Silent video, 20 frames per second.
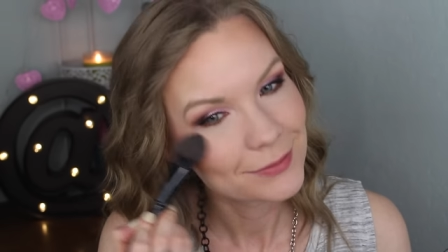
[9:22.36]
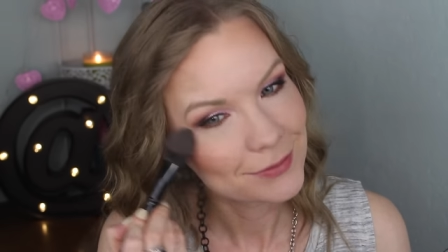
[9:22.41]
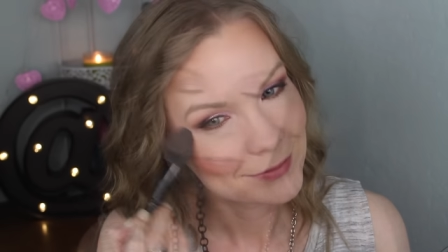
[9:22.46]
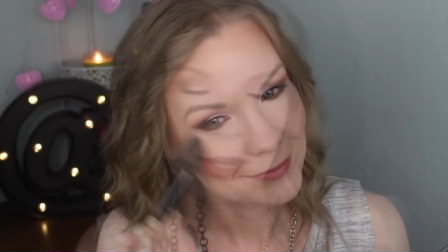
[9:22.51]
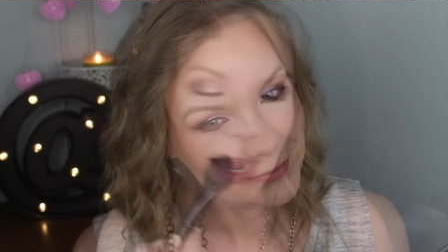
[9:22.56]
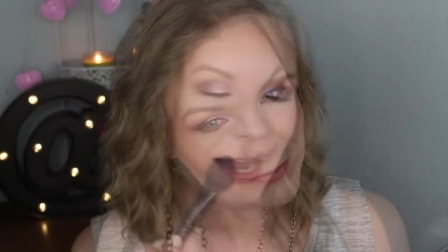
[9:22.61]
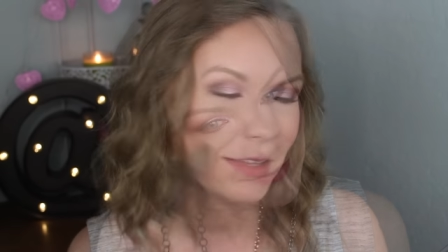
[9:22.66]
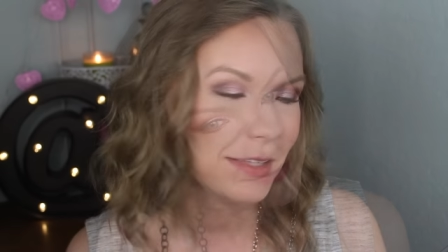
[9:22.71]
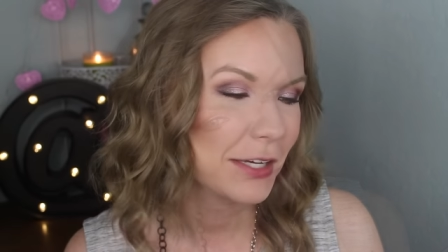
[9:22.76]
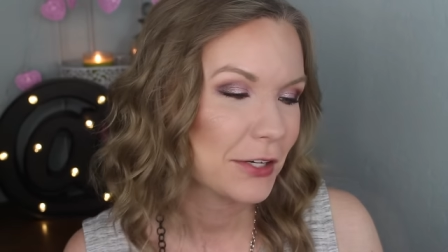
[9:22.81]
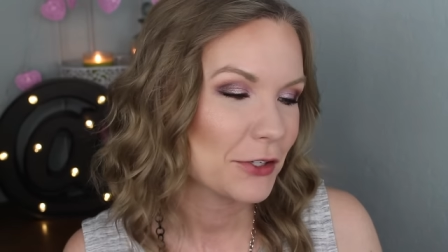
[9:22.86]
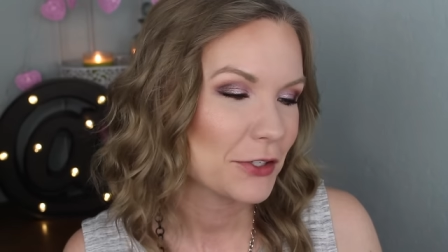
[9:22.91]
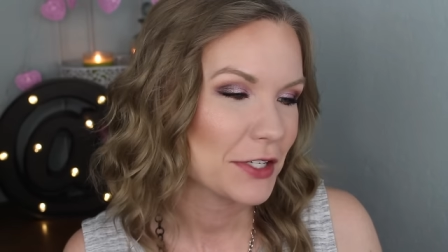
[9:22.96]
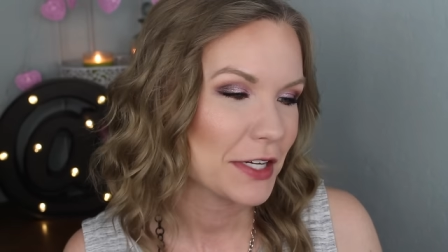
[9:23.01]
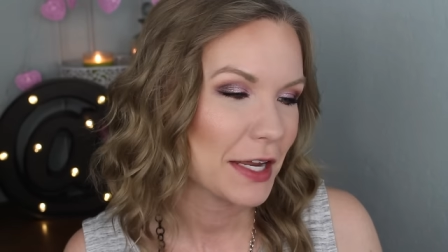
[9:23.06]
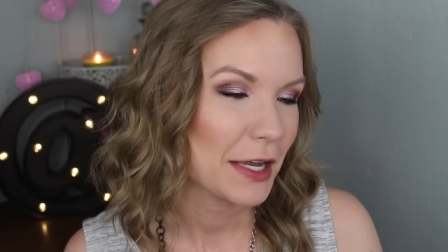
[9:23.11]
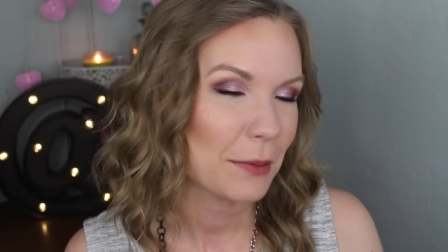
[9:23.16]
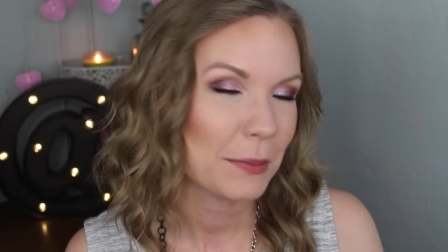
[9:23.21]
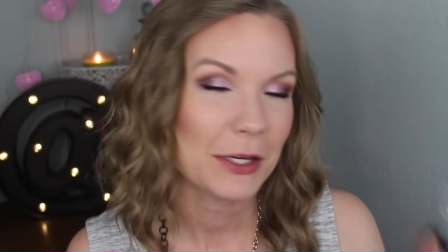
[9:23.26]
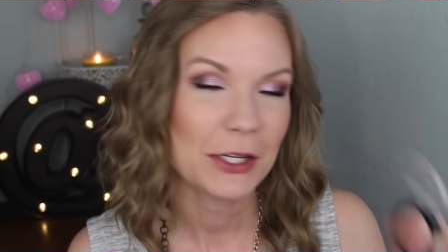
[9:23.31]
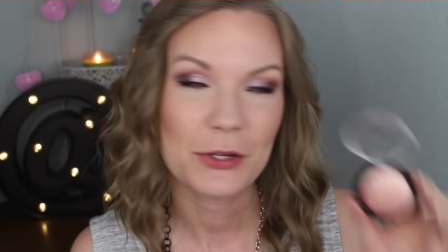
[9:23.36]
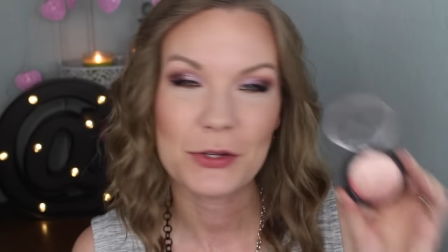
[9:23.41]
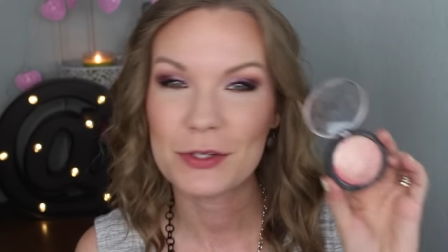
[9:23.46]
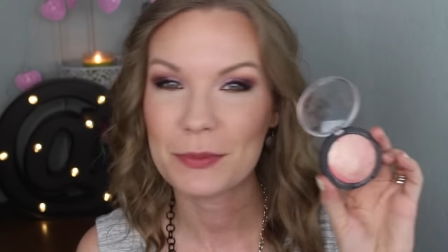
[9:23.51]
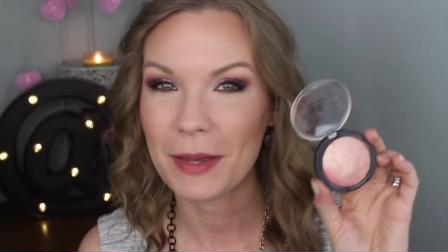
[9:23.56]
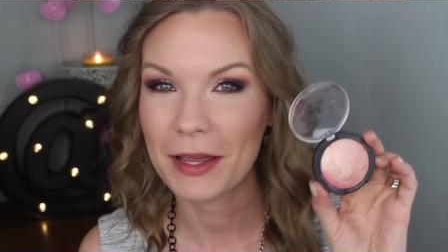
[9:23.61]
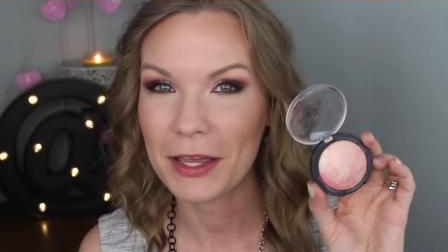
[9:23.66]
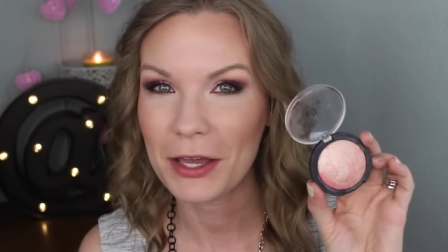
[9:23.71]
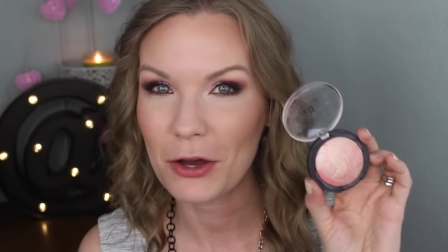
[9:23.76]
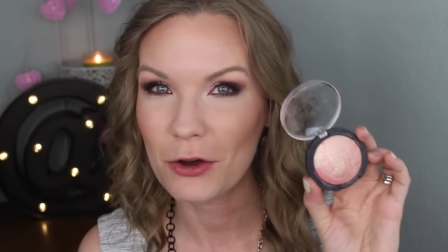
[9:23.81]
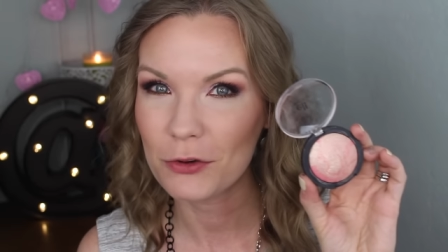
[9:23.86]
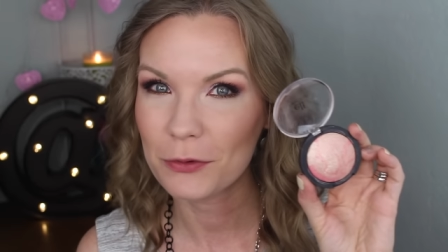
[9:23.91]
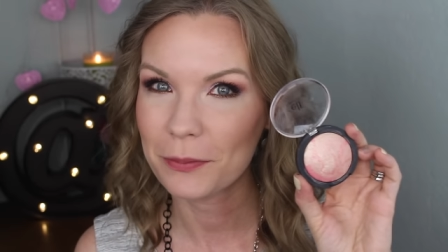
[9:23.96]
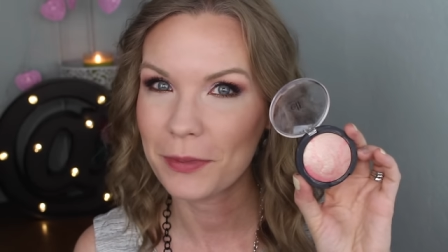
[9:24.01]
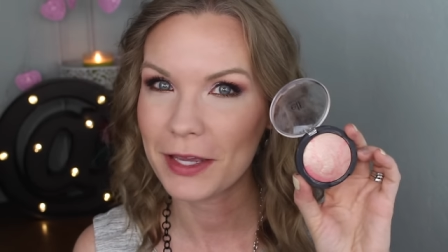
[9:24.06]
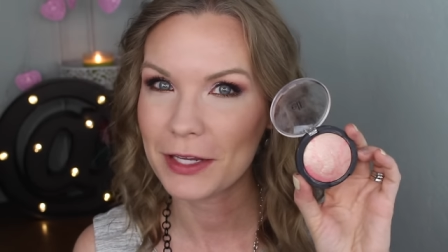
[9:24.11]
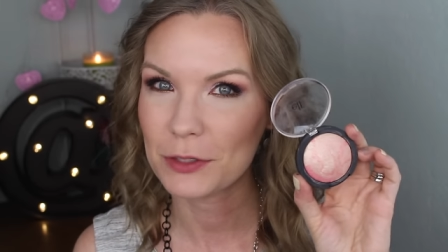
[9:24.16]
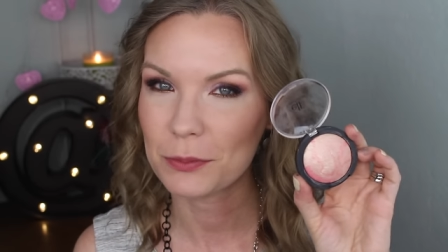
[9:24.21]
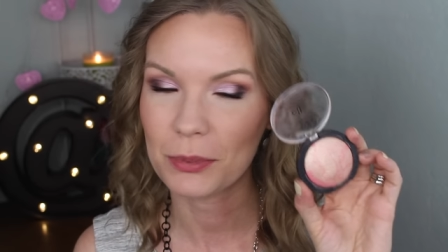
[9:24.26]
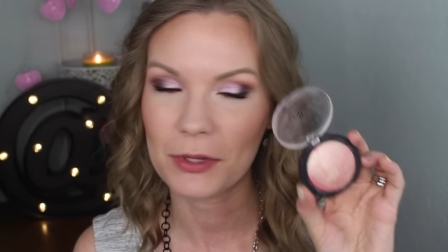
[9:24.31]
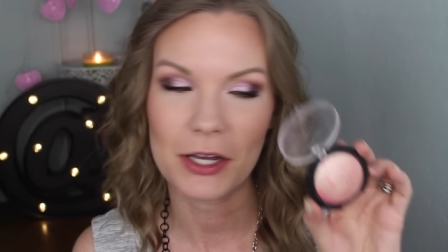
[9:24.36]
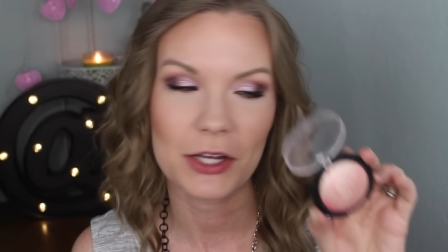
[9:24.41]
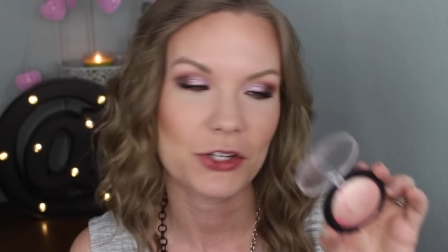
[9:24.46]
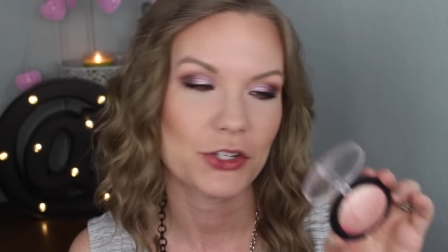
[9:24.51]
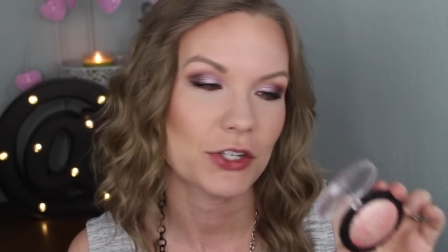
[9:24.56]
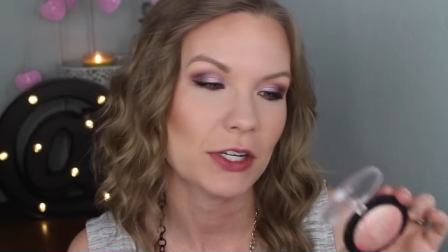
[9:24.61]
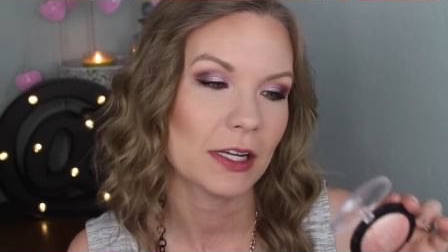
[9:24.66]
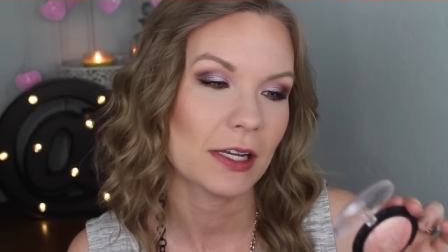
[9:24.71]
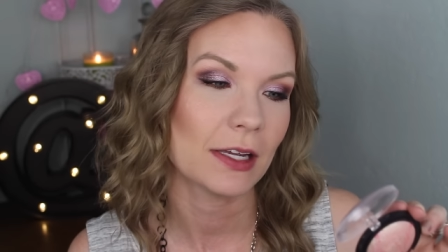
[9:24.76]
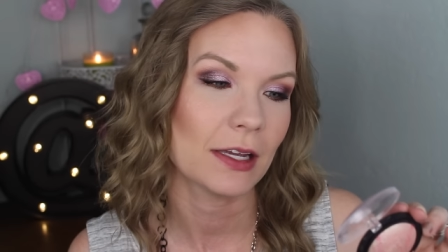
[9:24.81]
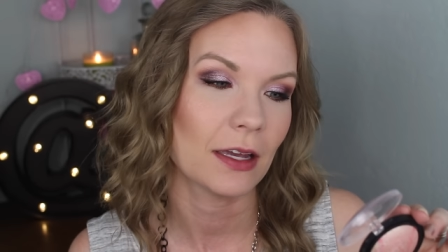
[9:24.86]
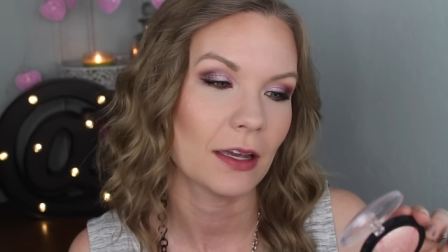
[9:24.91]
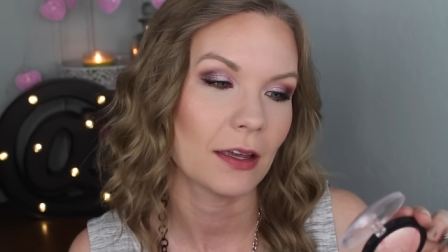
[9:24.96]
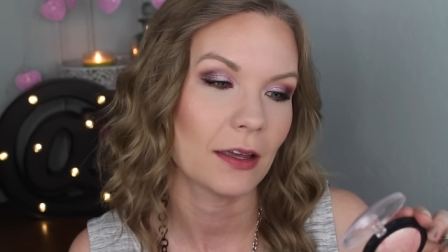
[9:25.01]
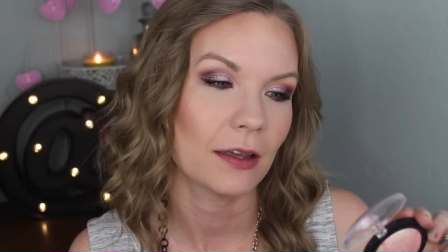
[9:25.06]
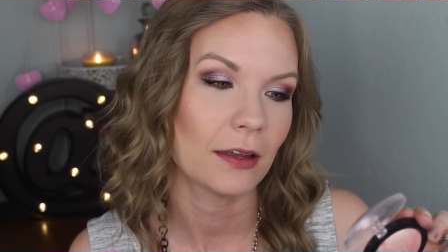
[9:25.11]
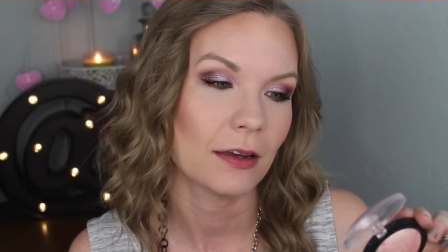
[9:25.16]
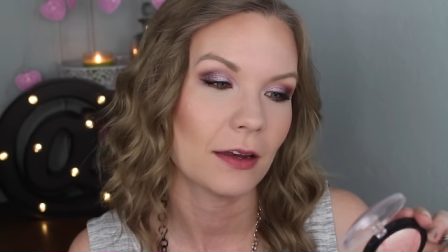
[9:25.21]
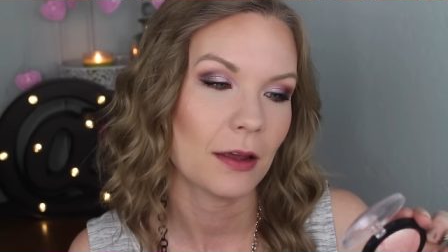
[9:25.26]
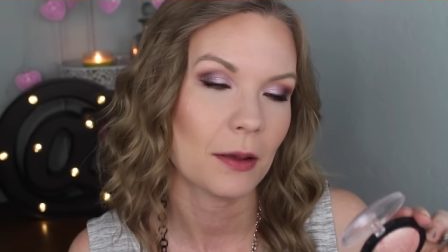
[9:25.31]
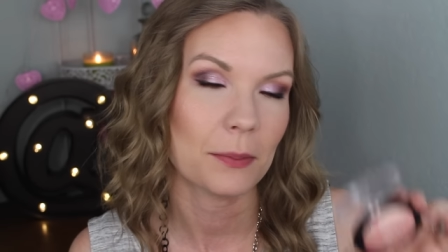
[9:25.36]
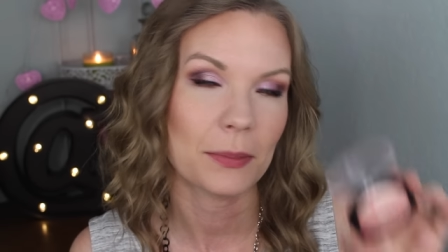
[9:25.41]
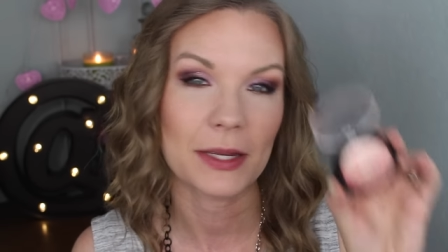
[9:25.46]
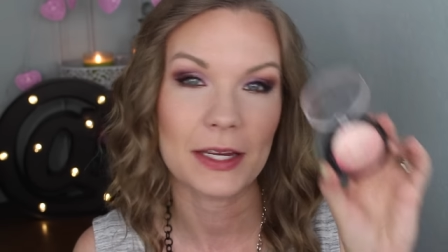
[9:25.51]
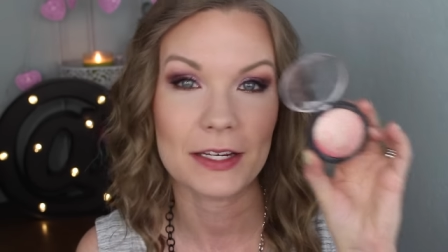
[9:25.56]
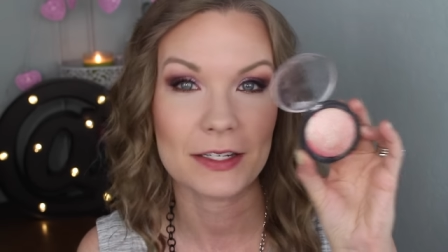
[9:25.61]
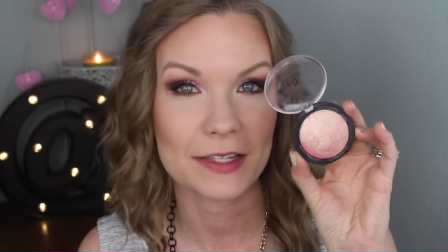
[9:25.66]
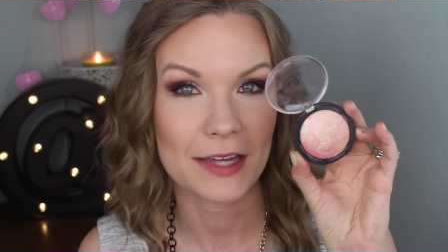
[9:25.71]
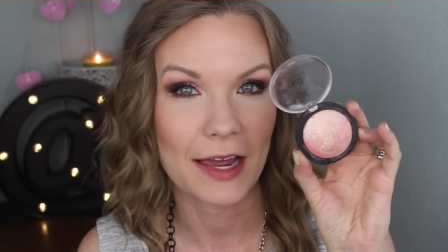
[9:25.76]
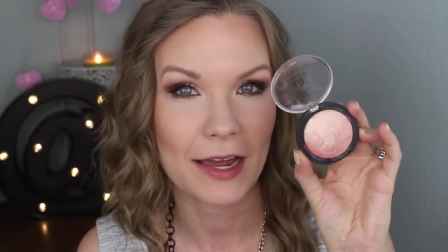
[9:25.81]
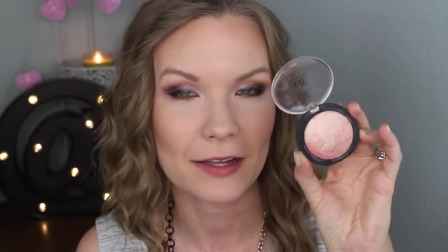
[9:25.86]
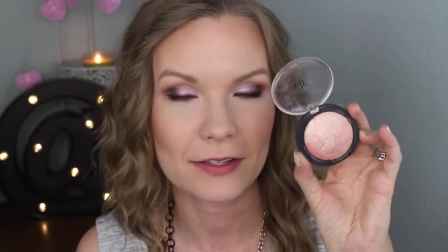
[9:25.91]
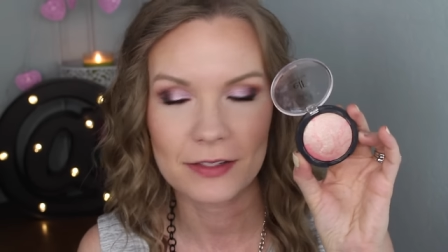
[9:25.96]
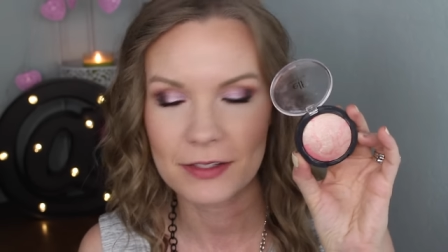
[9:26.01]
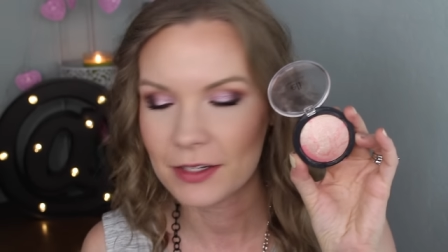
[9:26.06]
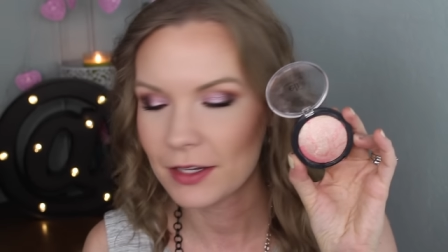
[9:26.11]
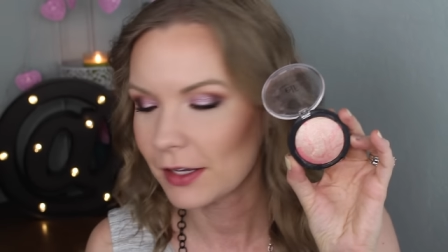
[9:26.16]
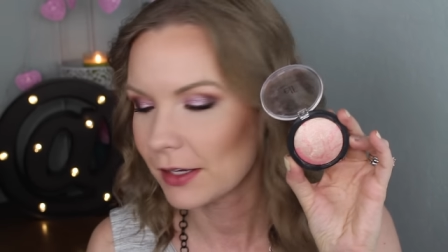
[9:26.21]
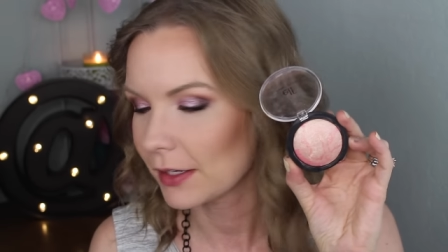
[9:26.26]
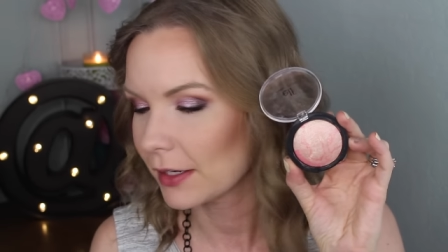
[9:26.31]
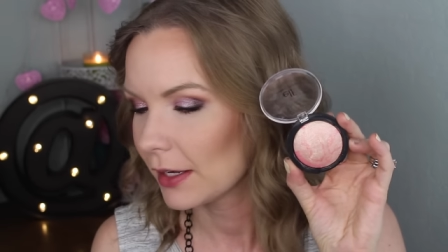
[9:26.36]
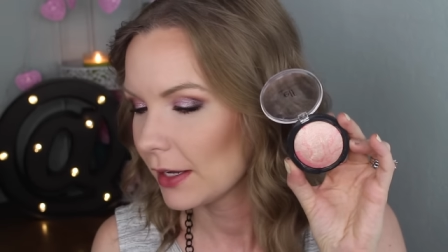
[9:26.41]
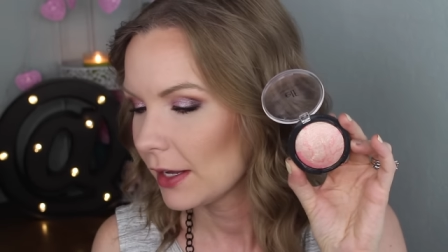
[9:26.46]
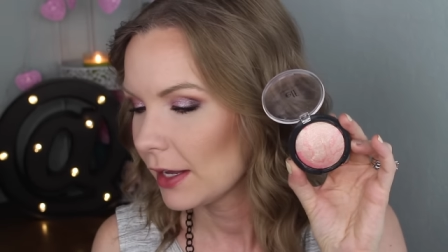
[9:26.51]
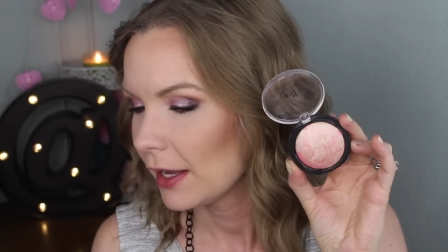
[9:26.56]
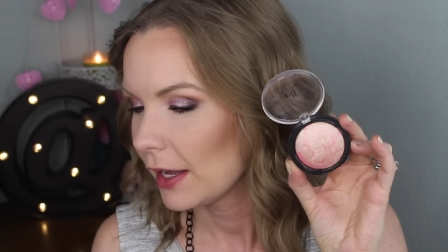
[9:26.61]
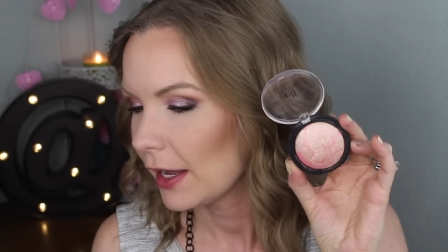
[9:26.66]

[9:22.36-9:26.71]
For highlighter today, I'm going to use my e.l.f. Baked Blush in Pinktastic,